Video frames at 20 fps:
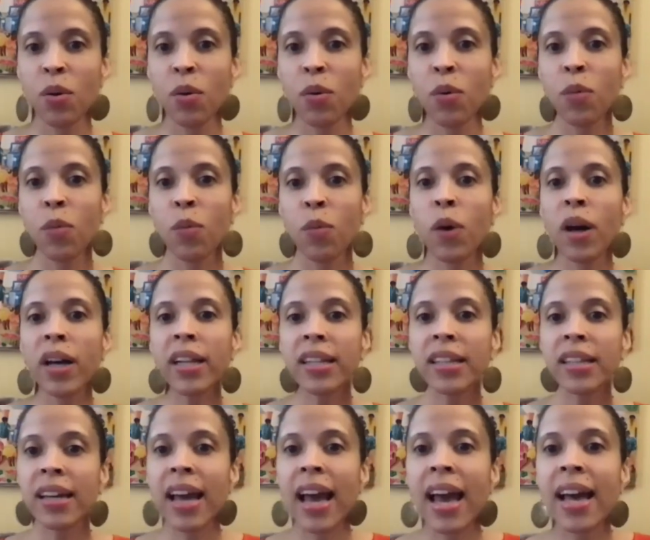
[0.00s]
what
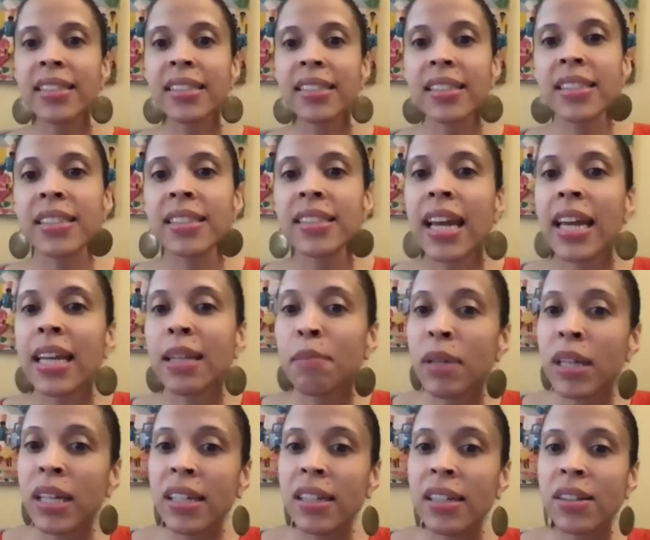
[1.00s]
has sustained
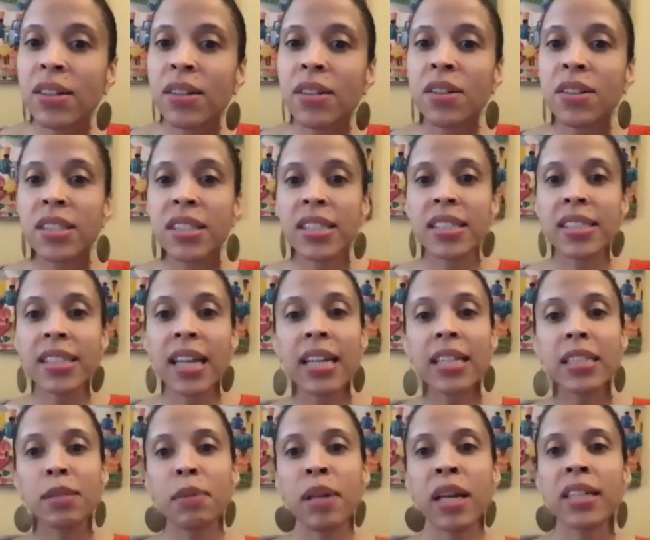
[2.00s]
me or
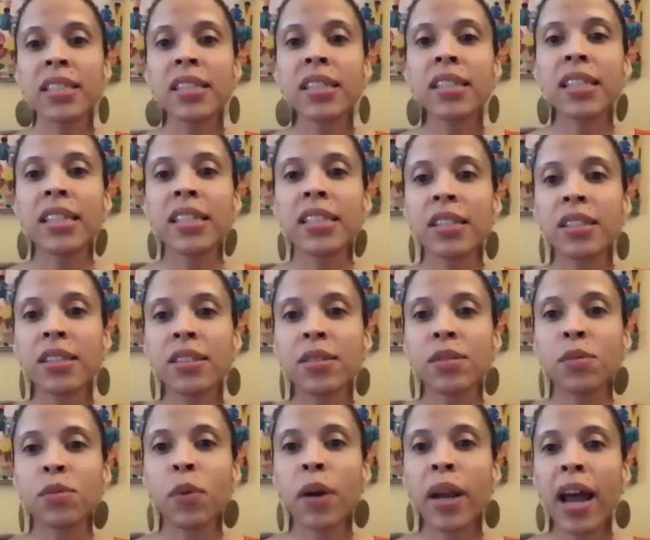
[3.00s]
sustains me as a leader
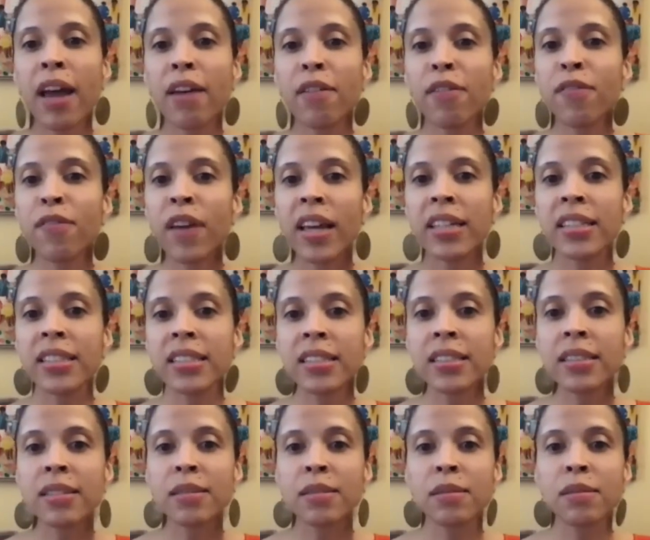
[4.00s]
when i
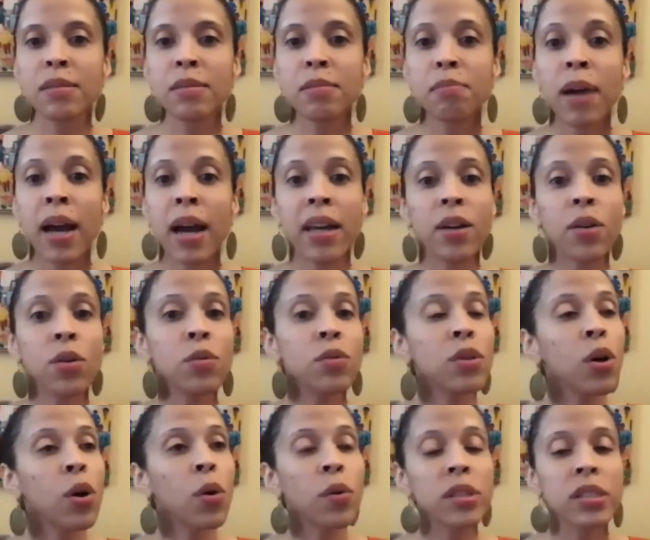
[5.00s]
face my own
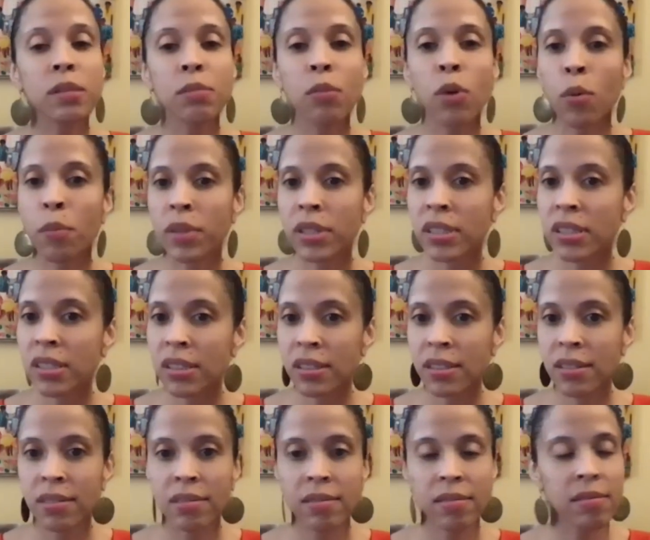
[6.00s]
lowest
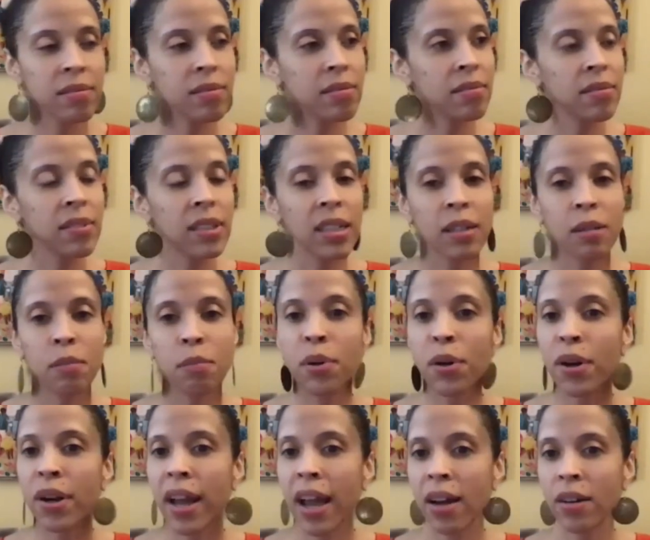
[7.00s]
moments
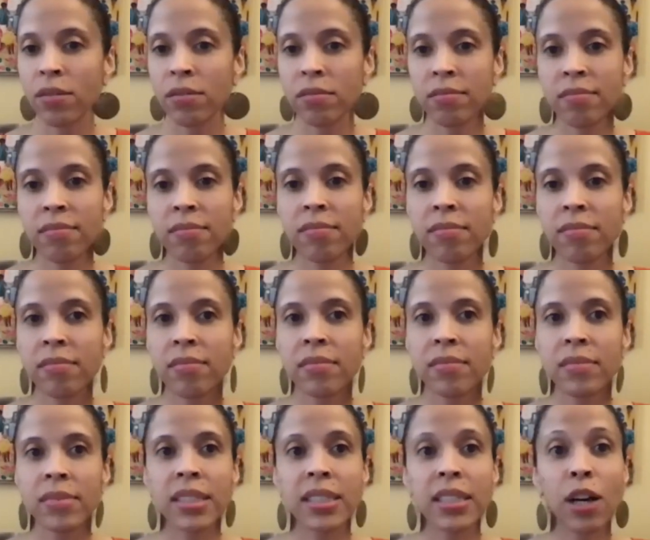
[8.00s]
burnout
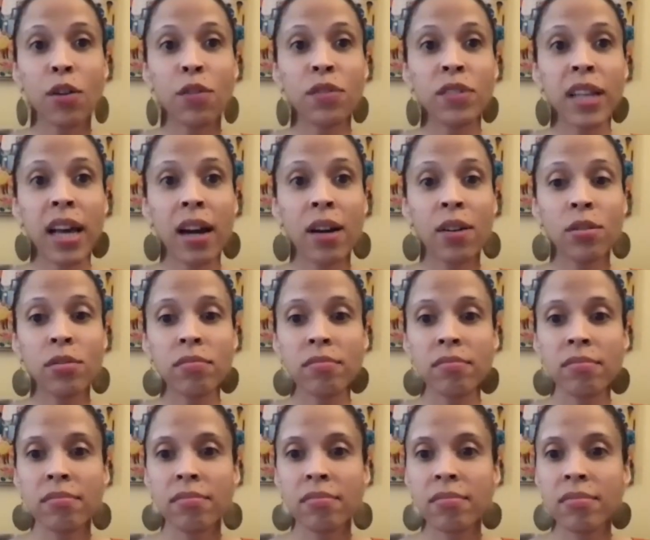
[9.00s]
self-doubt
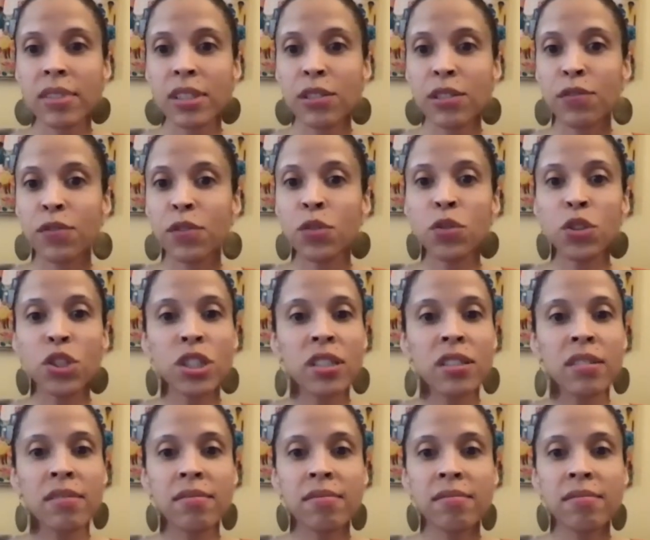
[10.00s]
confusion